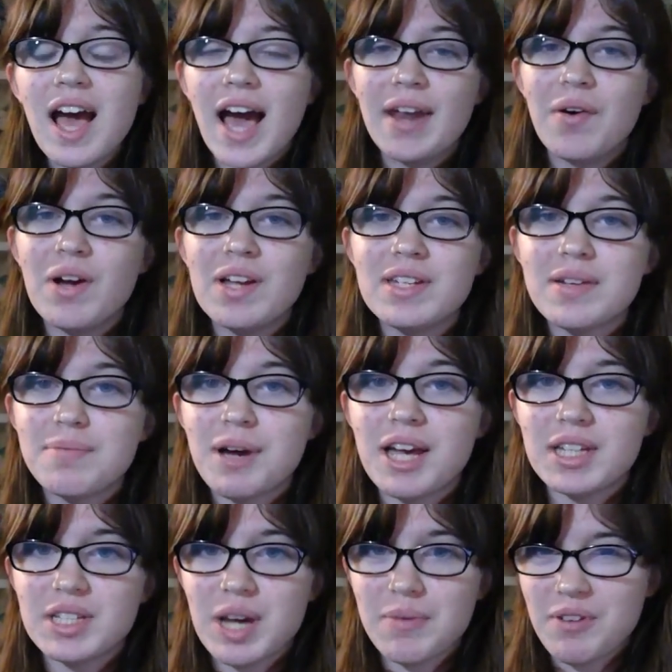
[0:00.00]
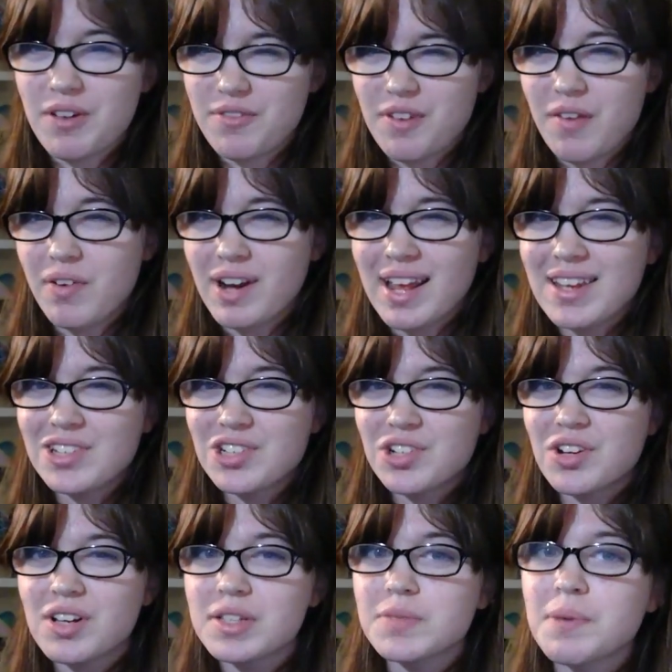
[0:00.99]
I know I did my top five favorite Aisha
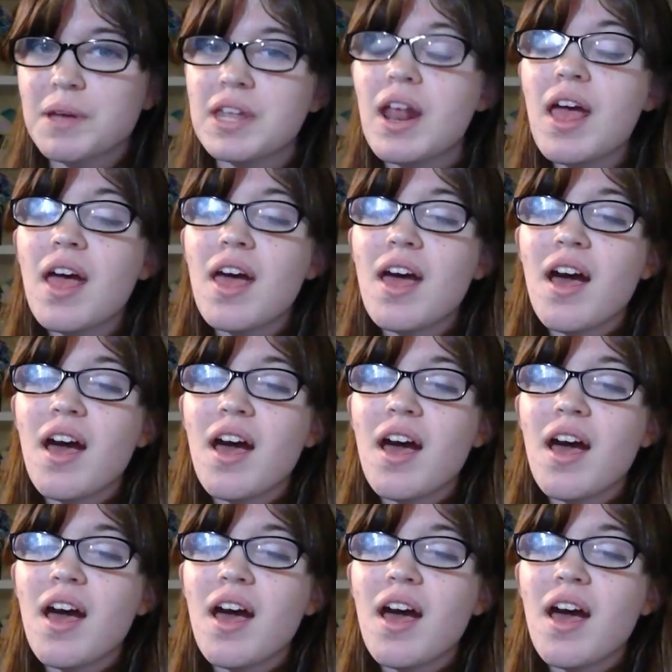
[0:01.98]
dolls, but